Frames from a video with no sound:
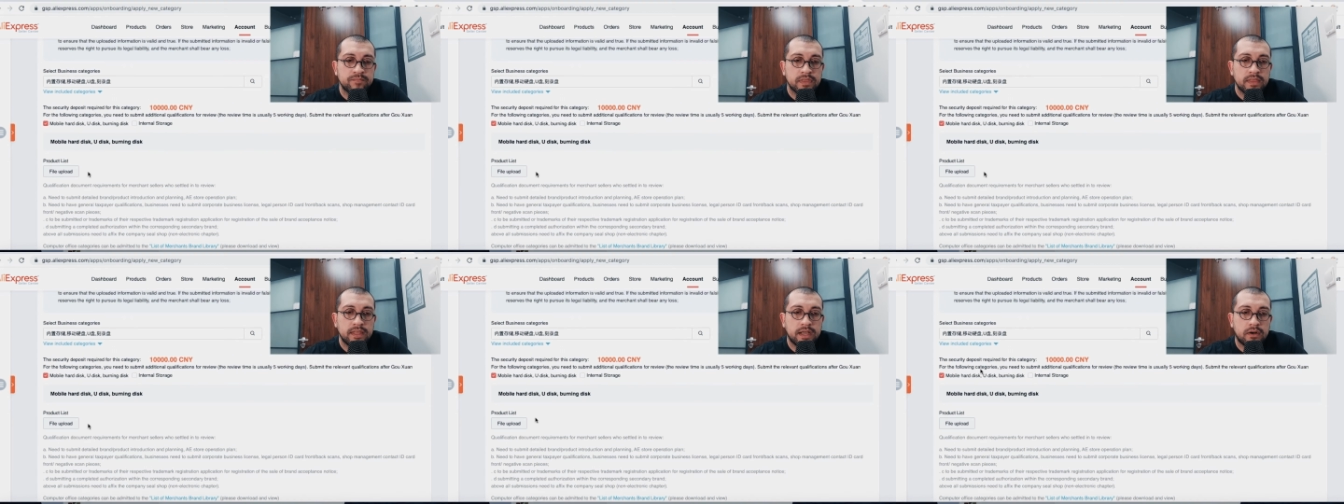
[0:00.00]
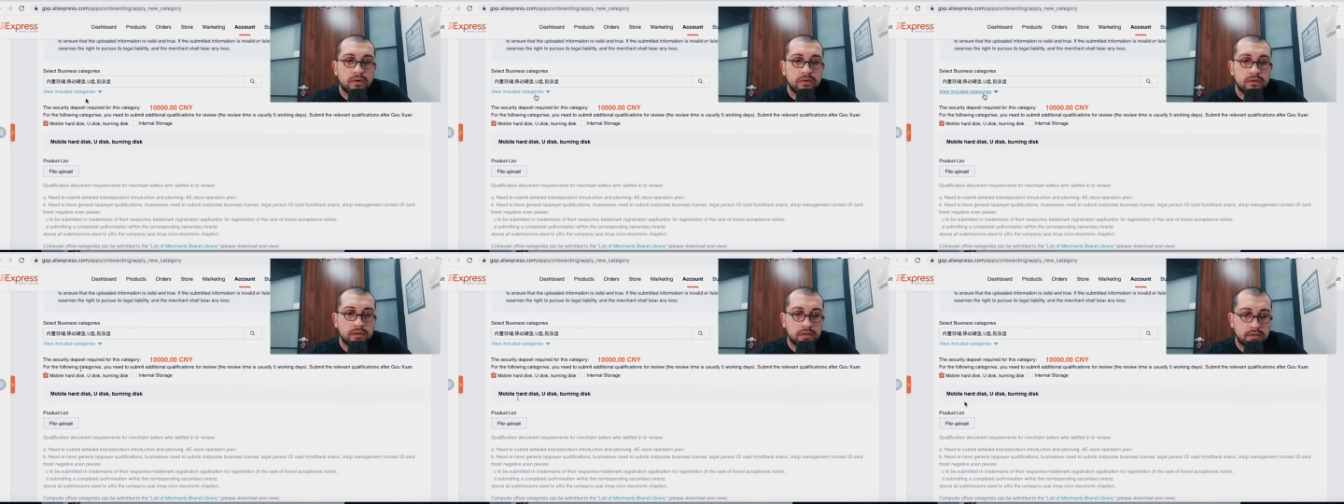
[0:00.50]
Now
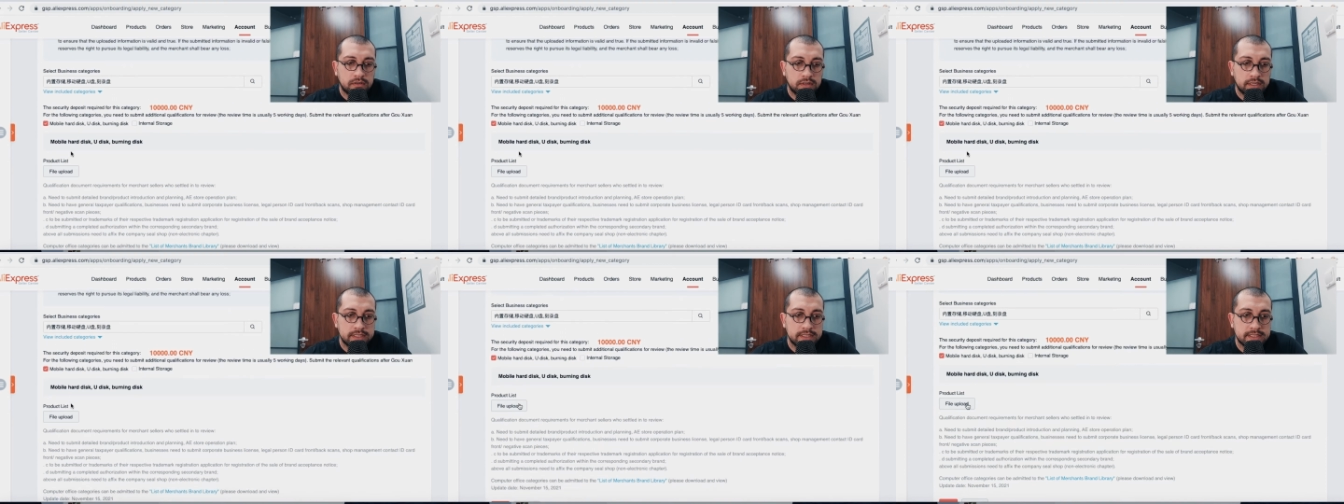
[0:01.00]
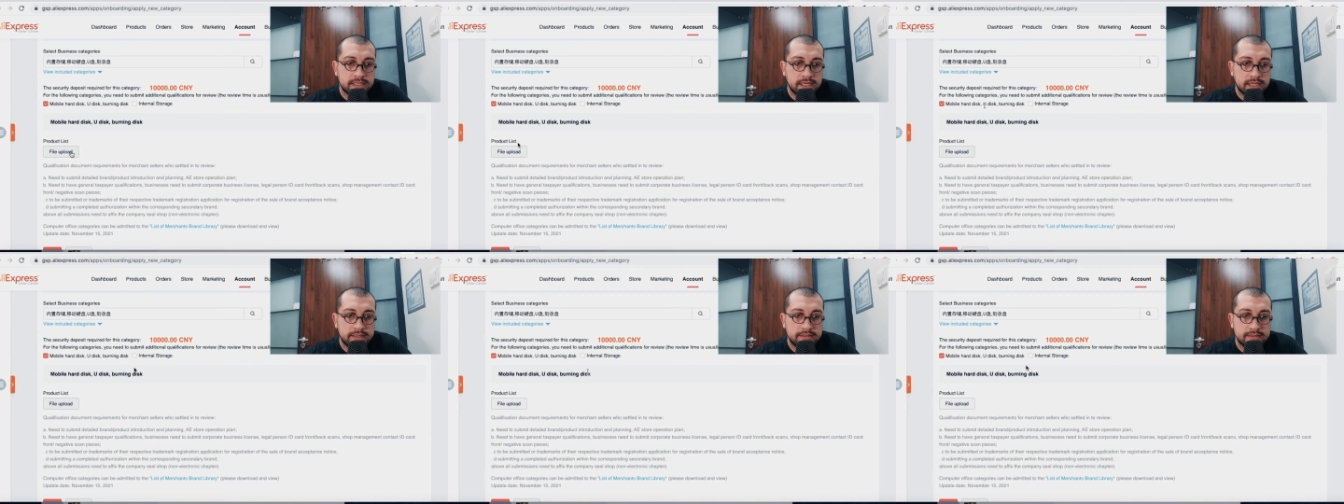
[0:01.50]
let's
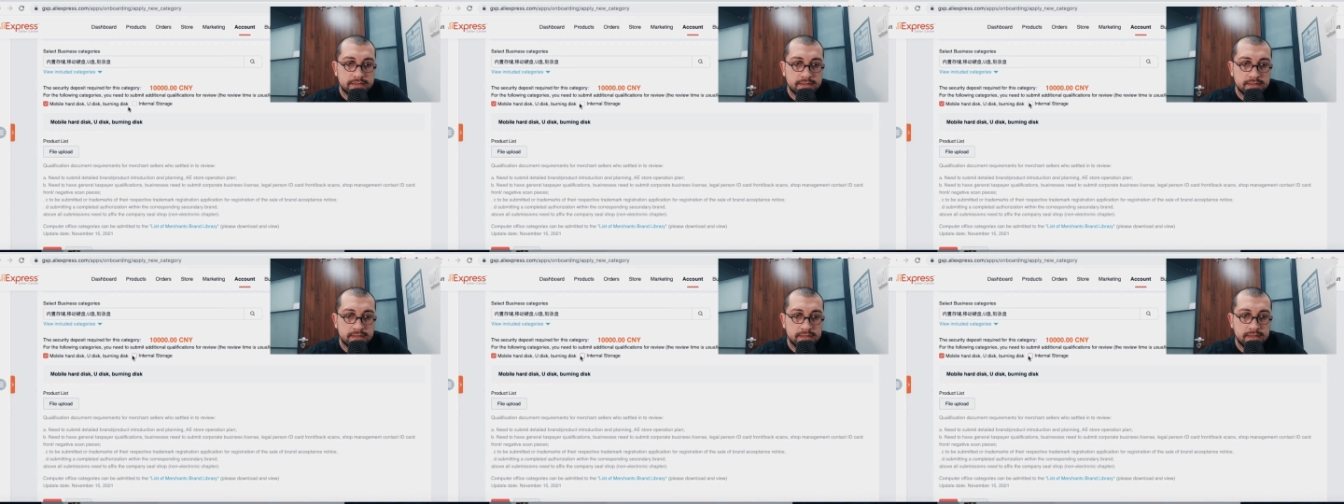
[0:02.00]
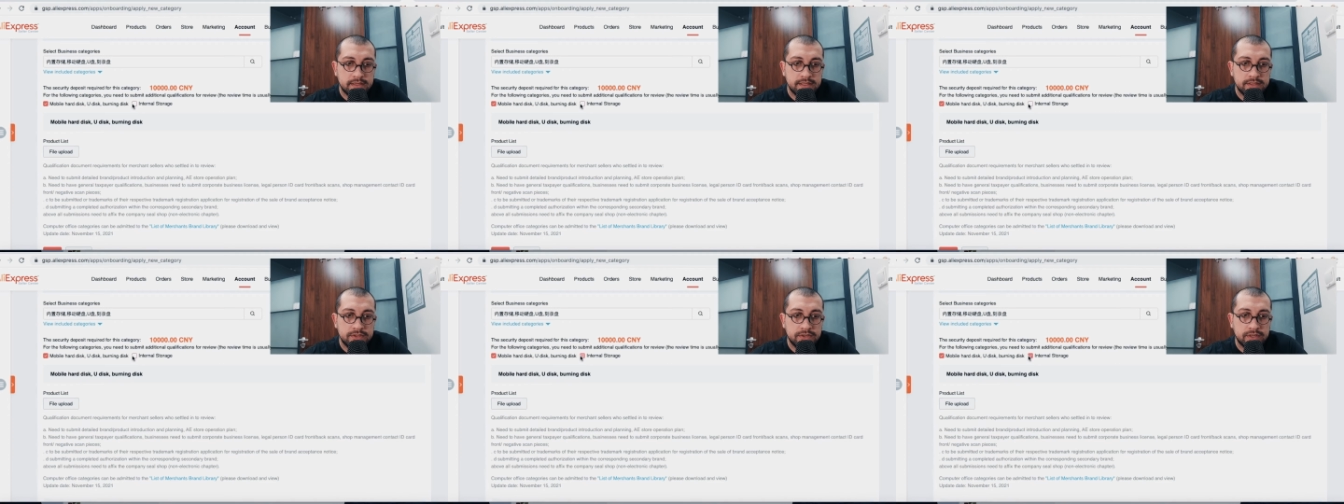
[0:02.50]
select
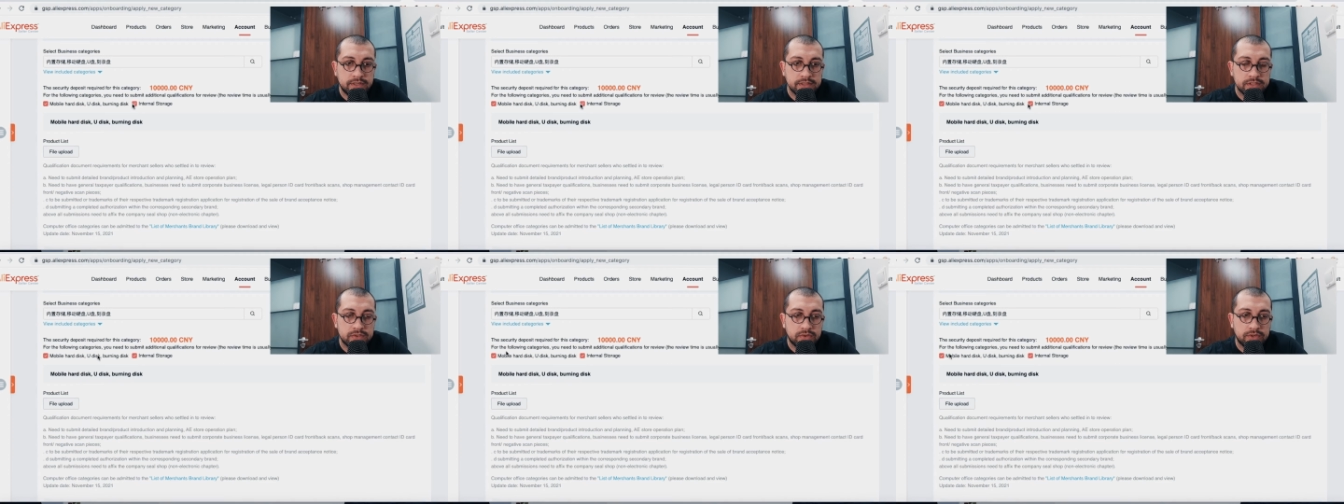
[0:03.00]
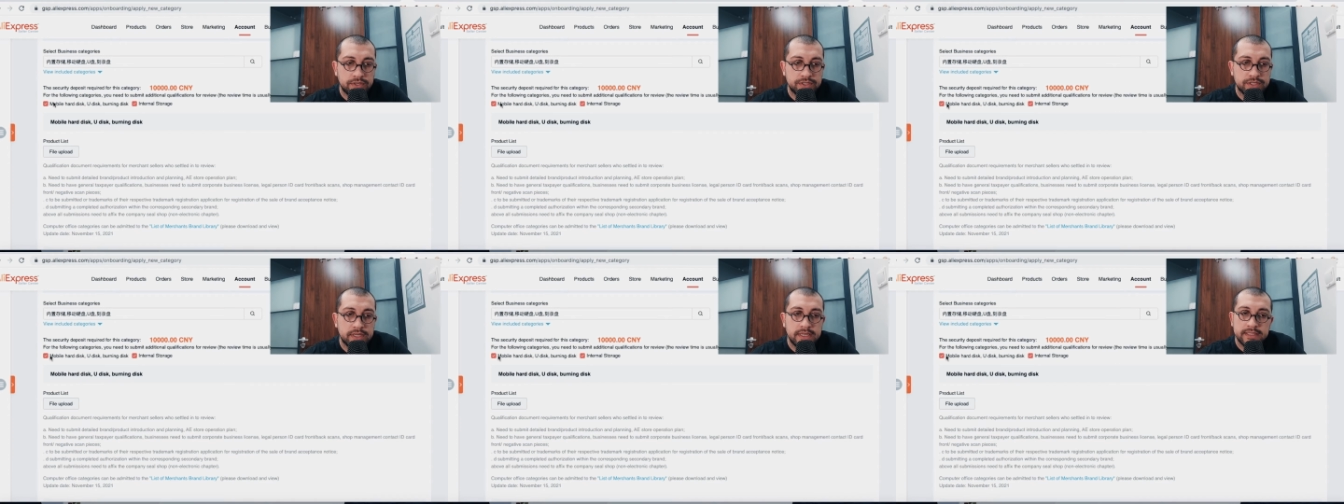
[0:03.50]
internal storage.